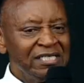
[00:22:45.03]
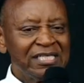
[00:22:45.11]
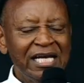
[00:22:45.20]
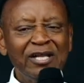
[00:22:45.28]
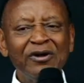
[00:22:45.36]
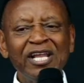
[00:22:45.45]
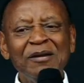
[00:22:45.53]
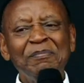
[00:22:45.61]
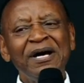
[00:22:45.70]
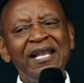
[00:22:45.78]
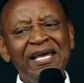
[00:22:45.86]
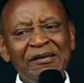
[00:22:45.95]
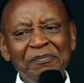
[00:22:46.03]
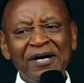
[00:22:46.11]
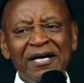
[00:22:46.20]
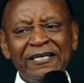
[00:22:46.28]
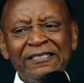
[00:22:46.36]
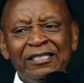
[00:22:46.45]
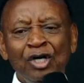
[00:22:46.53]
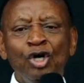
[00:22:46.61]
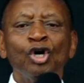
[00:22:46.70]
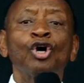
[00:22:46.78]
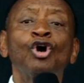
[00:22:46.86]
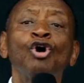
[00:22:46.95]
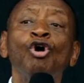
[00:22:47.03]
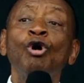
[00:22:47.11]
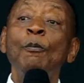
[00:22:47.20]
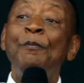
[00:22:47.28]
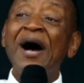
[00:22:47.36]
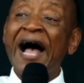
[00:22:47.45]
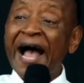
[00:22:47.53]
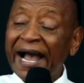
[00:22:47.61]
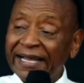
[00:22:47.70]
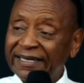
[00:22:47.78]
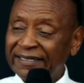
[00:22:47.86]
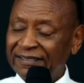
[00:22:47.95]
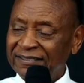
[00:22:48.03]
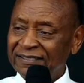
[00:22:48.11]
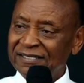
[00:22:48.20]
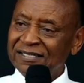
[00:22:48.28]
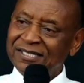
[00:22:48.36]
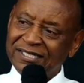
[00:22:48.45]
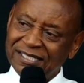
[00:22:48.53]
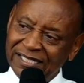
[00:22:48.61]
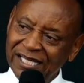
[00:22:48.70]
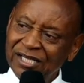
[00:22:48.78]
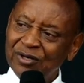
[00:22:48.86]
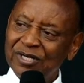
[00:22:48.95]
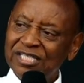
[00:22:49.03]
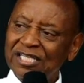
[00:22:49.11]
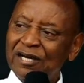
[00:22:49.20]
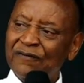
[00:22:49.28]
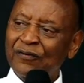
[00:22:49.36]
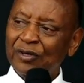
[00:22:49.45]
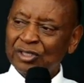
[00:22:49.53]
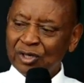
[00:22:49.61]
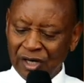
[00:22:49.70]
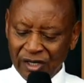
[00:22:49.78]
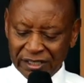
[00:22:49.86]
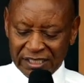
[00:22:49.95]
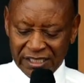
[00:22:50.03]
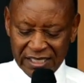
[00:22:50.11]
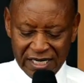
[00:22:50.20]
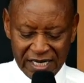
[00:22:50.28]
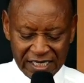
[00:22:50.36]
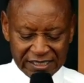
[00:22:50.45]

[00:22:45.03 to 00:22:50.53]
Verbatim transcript: Tell your neighbor, neighbor, go back. See yourself what God has